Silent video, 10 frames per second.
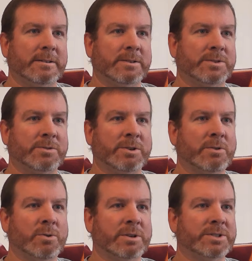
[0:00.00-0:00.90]
just through
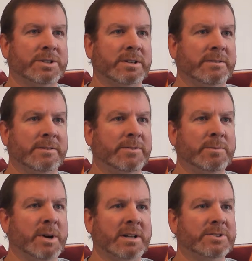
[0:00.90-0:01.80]
the course of a
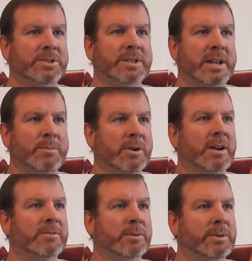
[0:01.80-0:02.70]
few months, just getting more
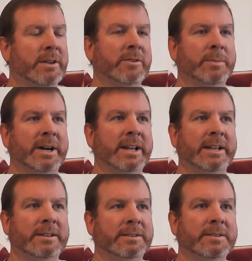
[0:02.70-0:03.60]
comfortable with
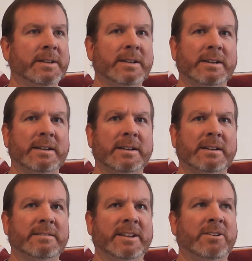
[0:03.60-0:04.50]
everybody.
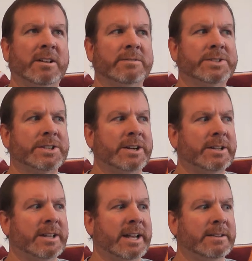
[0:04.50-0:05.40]
And then all of a
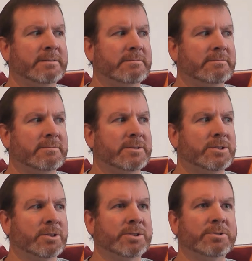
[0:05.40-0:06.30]
sudden, I
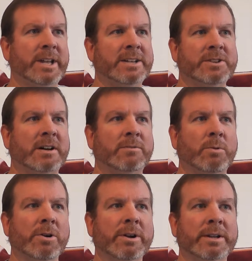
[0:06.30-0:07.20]
took 2 days off
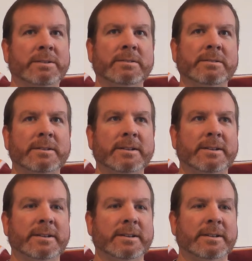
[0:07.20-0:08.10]
work
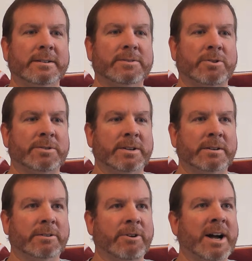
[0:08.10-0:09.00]
and turned
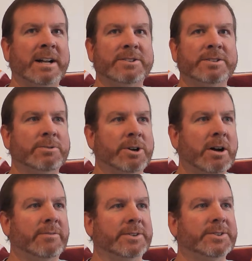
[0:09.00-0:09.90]
a garage into an
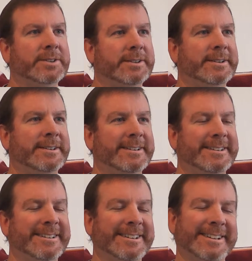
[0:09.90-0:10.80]
office.
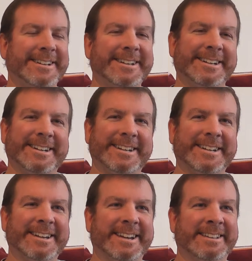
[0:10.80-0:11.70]

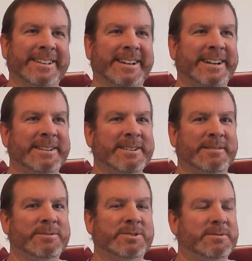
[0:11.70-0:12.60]
And, you
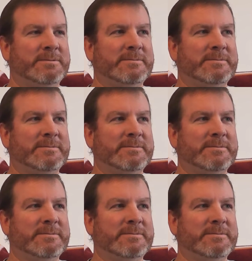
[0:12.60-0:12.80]
know, it was